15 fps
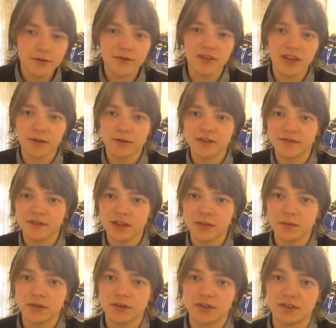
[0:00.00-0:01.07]
thing when
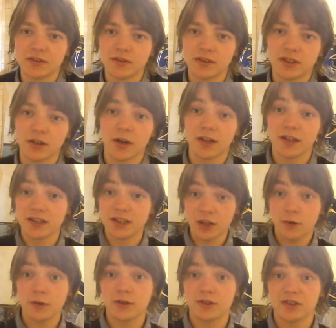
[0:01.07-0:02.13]
developers show
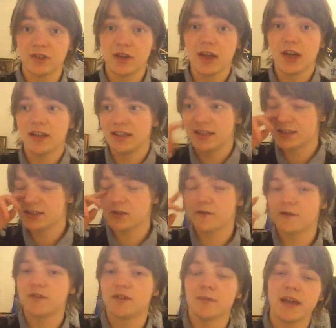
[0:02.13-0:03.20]
us these
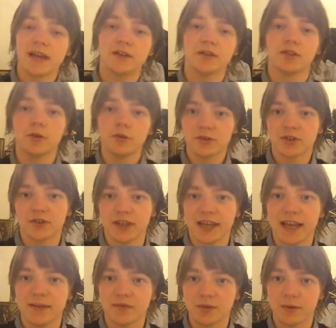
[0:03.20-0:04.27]
stuff to make us hooked on the
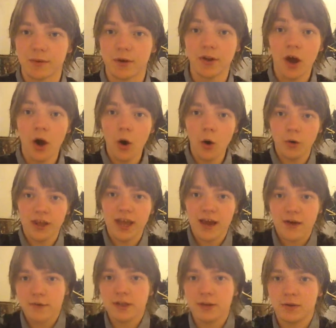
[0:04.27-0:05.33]
game, so we want, oh yeah,
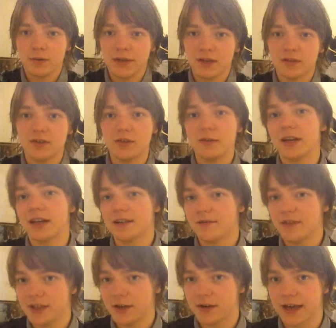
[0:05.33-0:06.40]
I really want to be able to do that in the
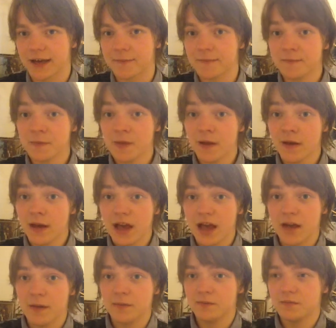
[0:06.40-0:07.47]
video game.
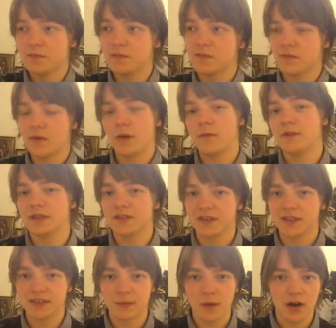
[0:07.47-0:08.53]

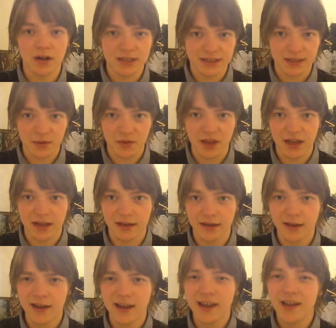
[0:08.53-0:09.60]
Obviously it's a marketing thing,
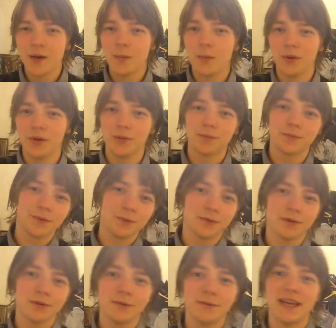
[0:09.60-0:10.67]
but the
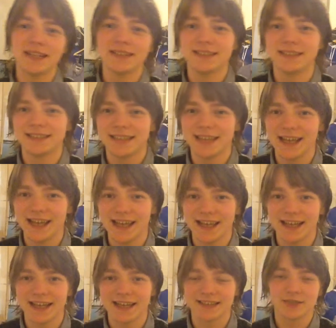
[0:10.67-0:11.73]
problem is,
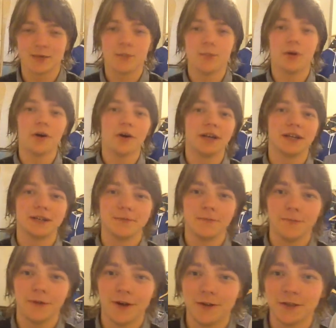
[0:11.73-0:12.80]
it gets to a point
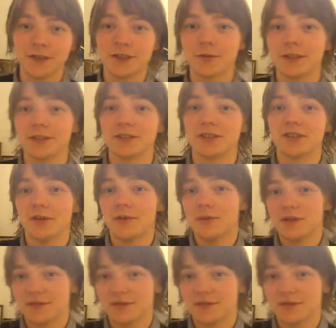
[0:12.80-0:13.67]
where they're showing us so much